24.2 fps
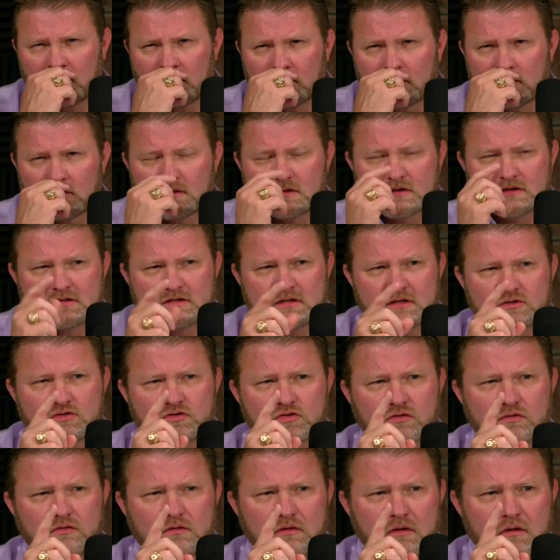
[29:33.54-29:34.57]
the
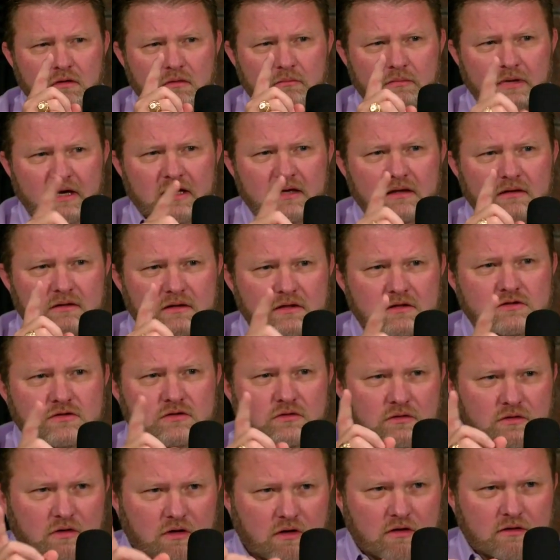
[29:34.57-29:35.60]
central bank
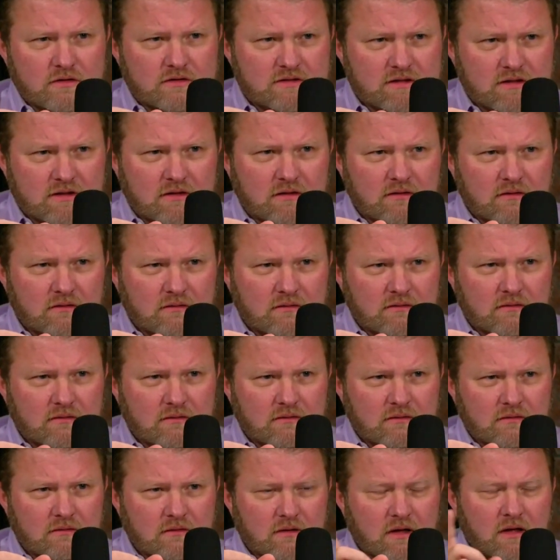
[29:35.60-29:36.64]
digital currency
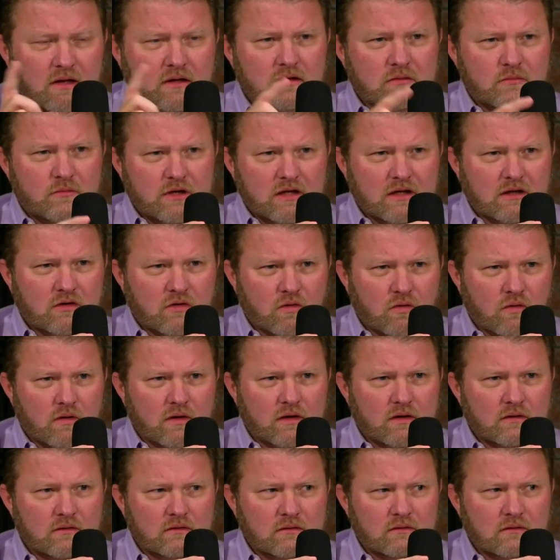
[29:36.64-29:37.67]
and the
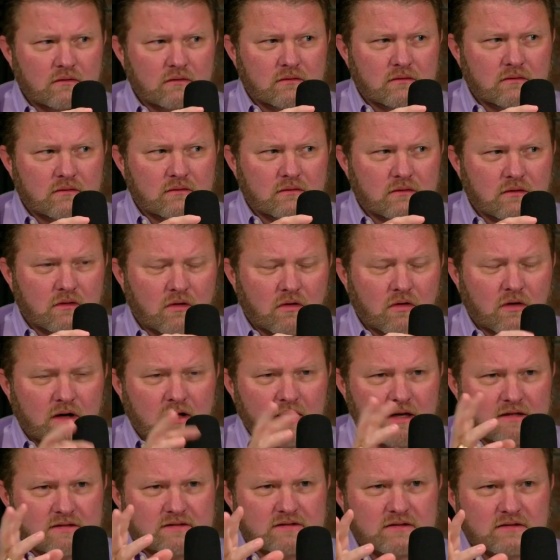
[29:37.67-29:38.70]
Bitcoin are
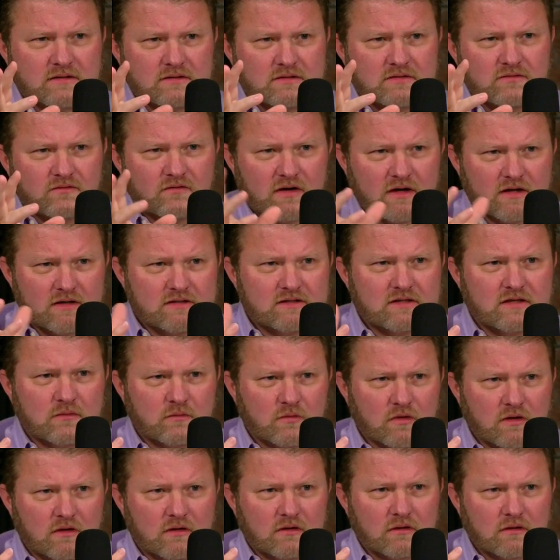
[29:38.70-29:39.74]
in essence very
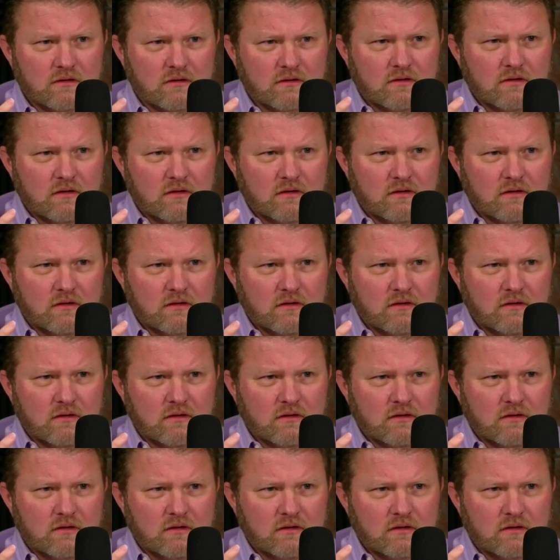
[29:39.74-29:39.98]
similar.